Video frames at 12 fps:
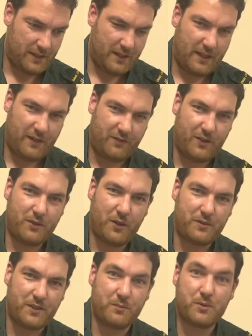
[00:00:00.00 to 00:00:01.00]
If you
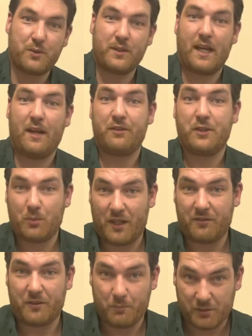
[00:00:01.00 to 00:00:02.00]
notice, I'm doing it every 12
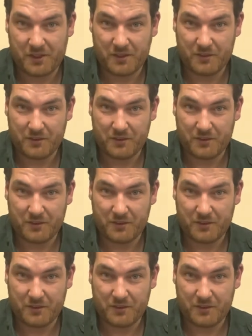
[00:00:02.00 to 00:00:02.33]
compressions